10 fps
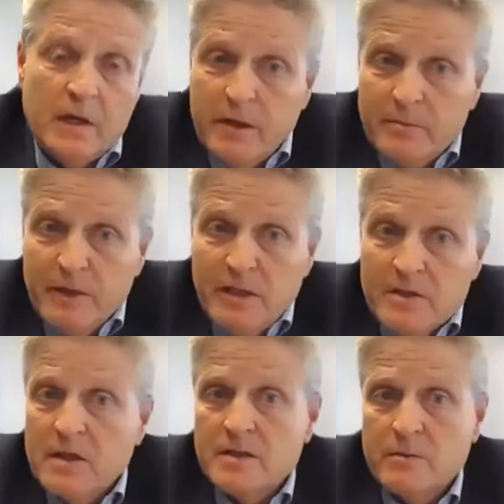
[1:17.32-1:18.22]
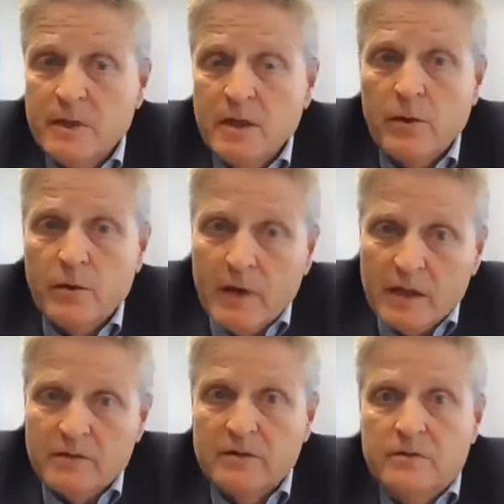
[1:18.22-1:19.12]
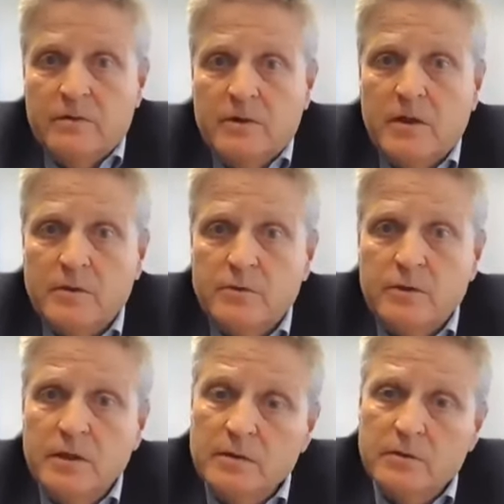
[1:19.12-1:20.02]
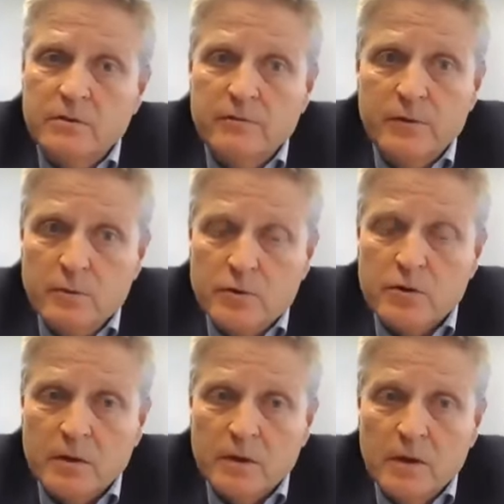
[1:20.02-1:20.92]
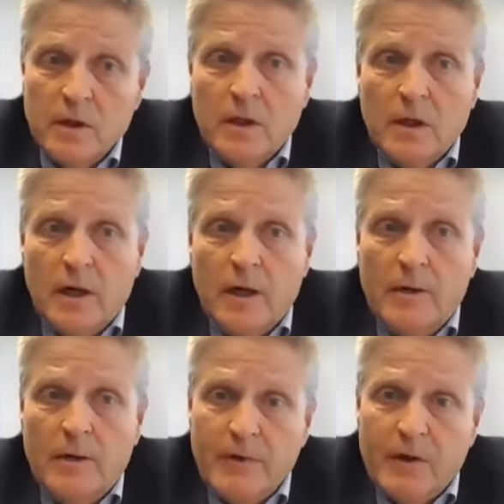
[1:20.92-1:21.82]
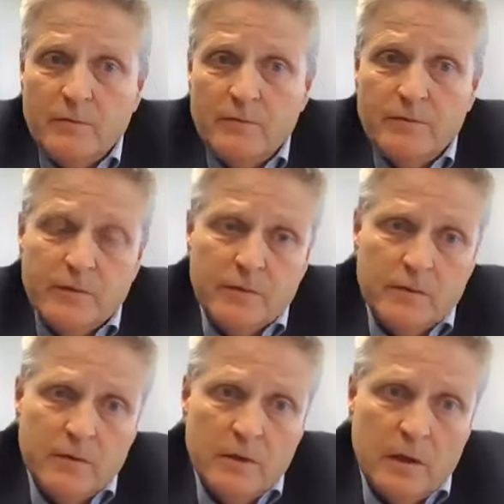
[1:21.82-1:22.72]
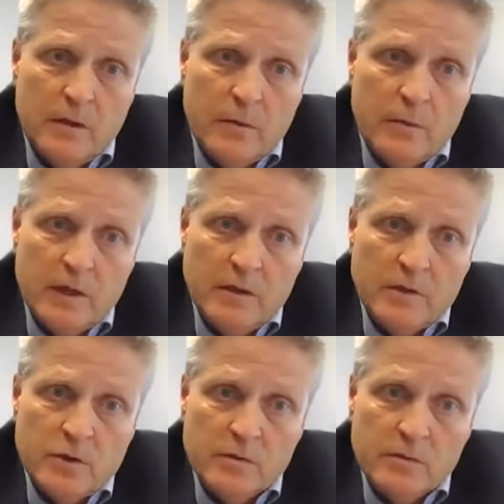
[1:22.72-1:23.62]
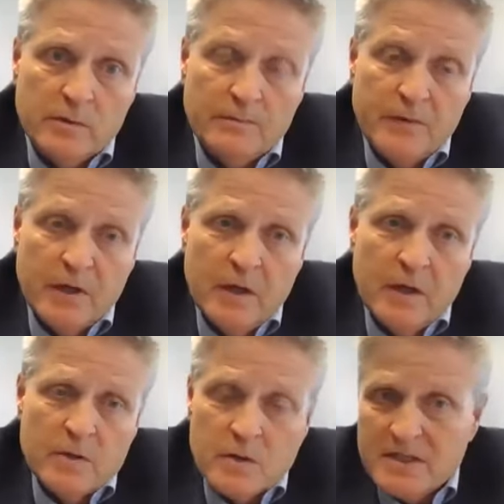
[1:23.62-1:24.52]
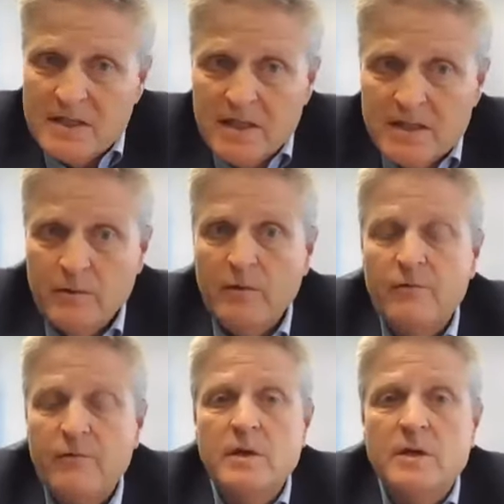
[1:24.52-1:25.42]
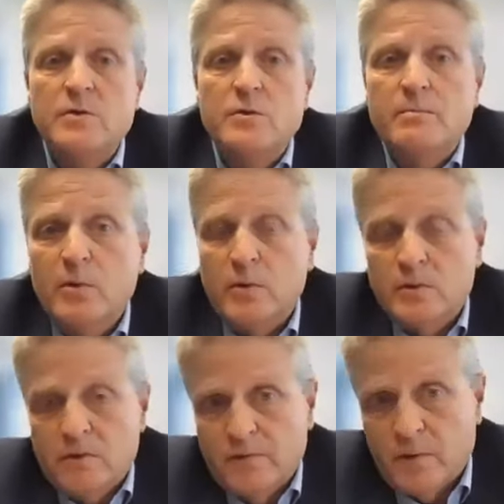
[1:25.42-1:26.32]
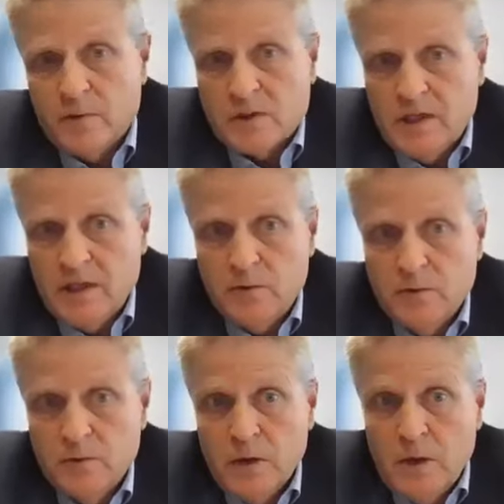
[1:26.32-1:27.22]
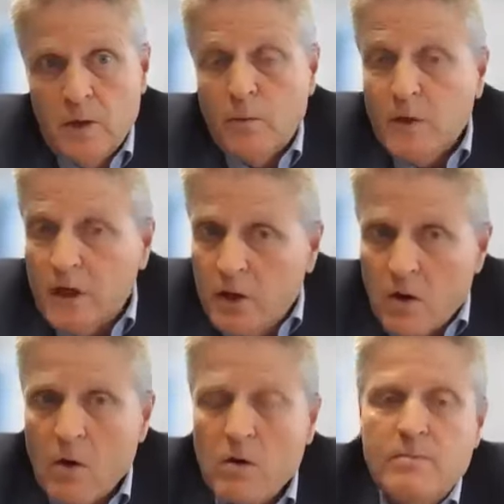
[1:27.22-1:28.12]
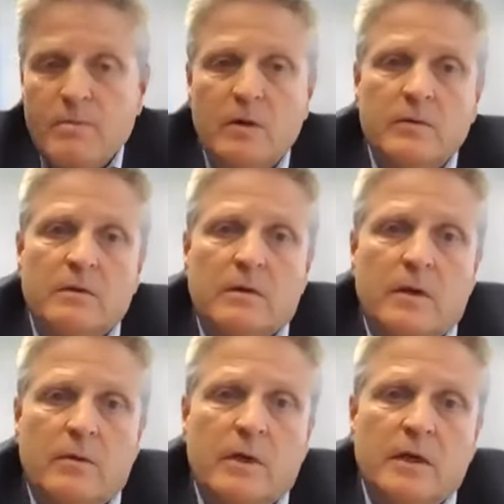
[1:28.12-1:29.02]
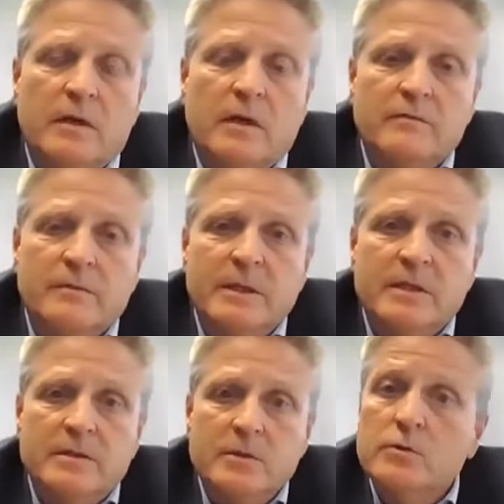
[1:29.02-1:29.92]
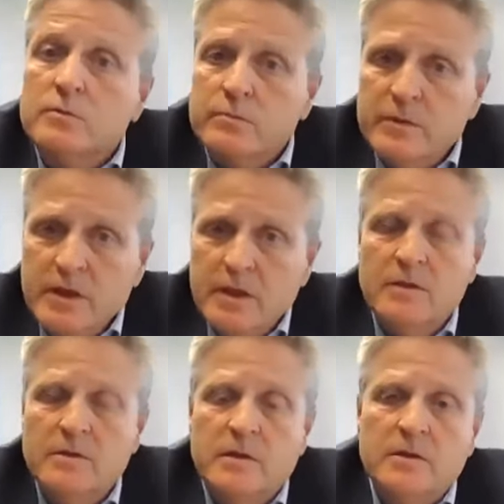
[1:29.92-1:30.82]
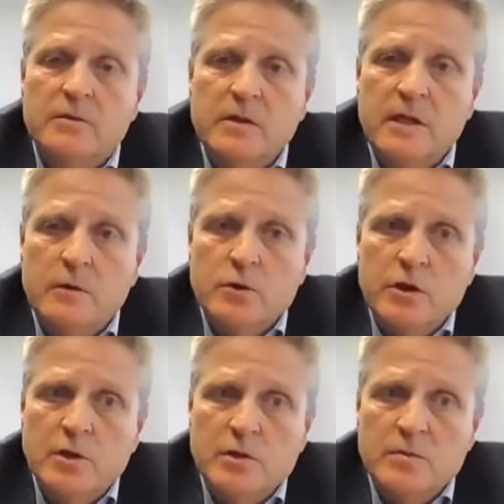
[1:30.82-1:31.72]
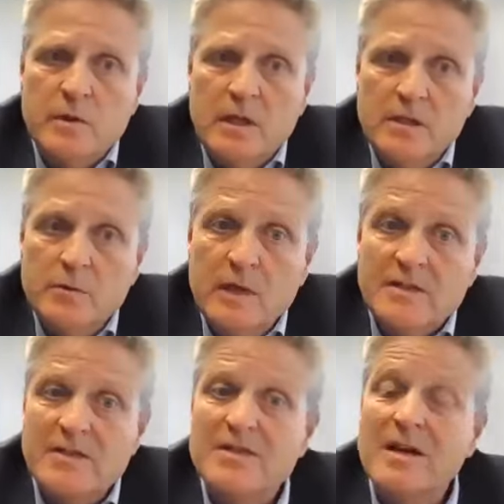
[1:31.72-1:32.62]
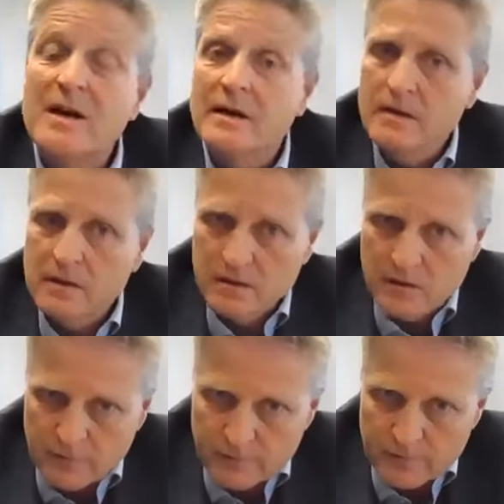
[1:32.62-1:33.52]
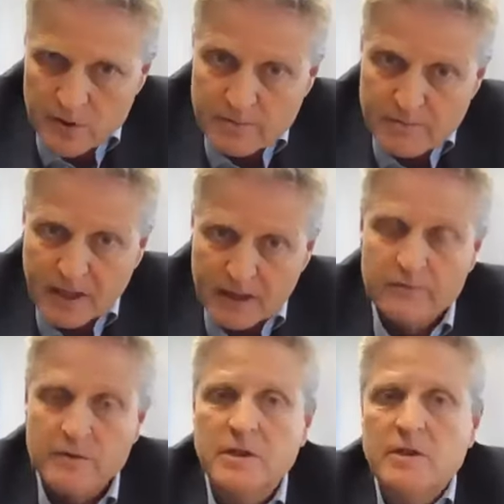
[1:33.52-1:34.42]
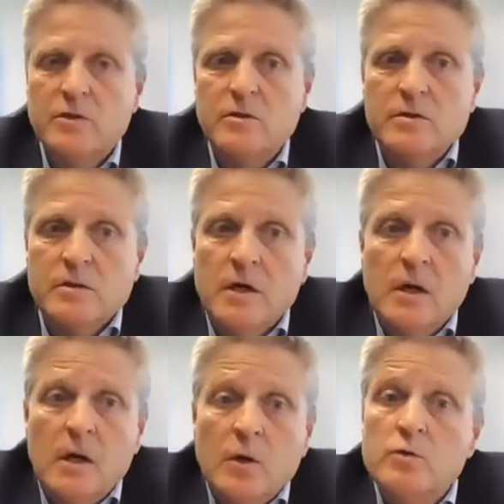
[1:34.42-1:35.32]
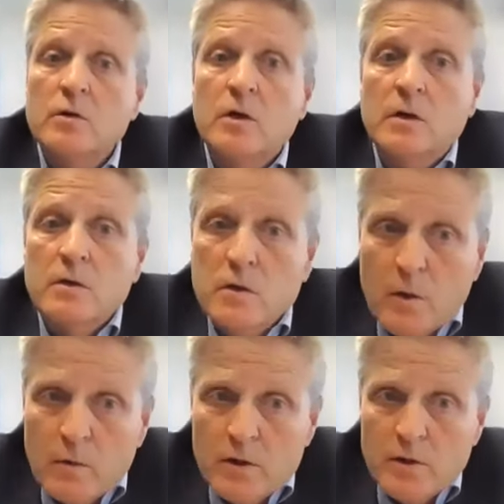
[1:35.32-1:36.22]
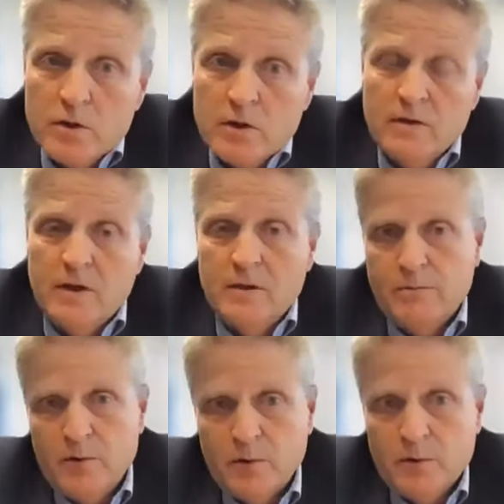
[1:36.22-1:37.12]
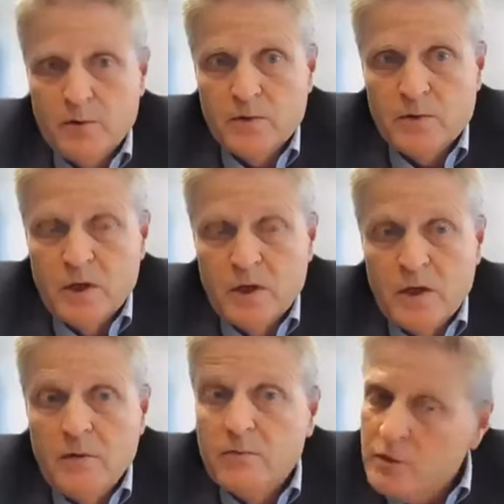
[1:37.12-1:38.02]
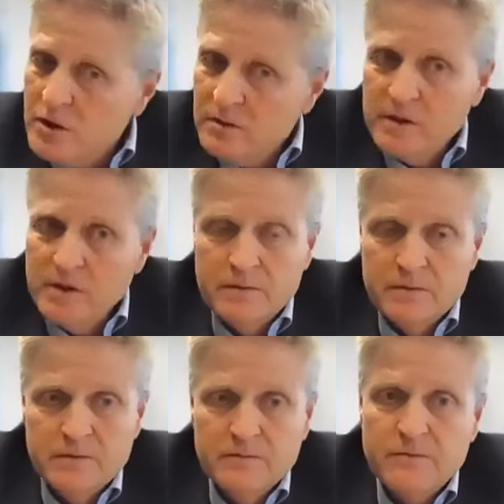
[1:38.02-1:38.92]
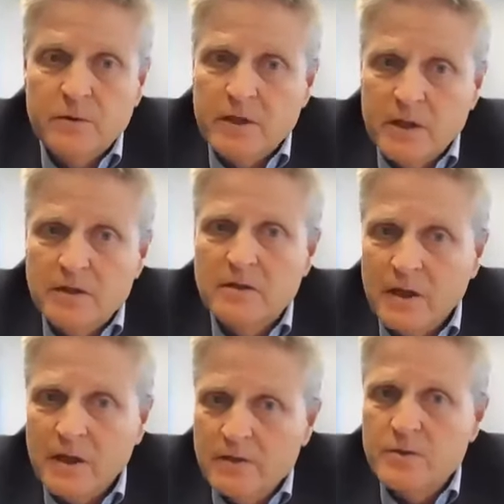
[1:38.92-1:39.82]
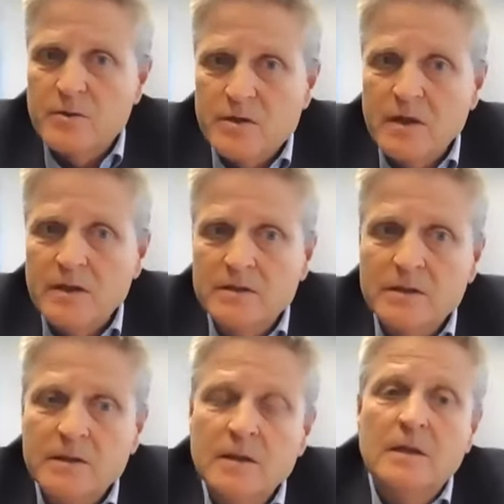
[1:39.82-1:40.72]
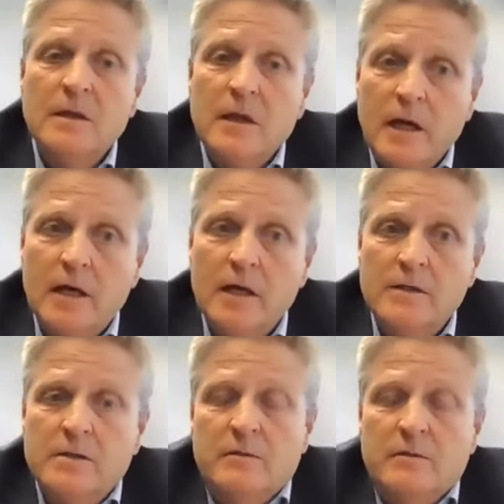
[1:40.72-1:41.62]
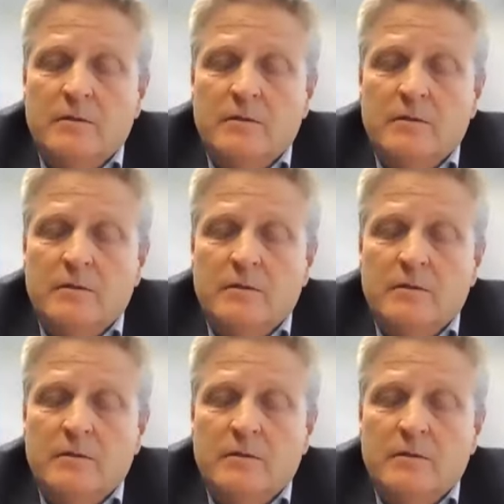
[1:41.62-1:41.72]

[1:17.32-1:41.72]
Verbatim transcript: And that means there's a real threat to the country and to the future uh, of the Lithuanian children. So at CESI, we fully support, of course, LEETU, we call upon the Lithuanian government to re-enter into negotiations with LEETU as a sign of respect for teachers, to acknowledge the importance for children, for the entire society, and